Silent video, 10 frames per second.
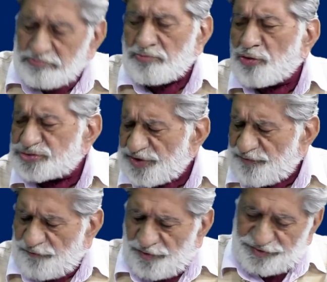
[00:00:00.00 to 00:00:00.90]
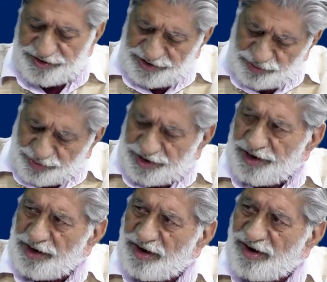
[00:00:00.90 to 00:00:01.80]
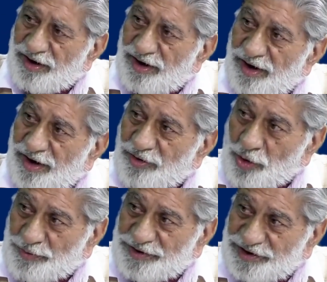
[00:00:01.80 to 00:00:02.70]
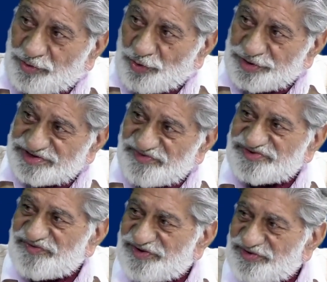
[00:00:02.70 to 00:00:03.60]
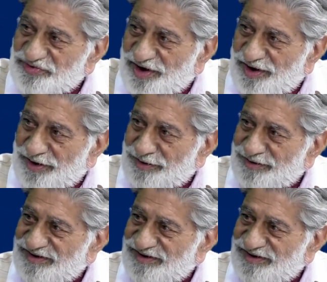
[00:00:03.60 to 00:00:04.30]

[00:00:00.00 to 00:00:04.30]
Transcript: most of the UK corporate headquarters have shifted to Ireland.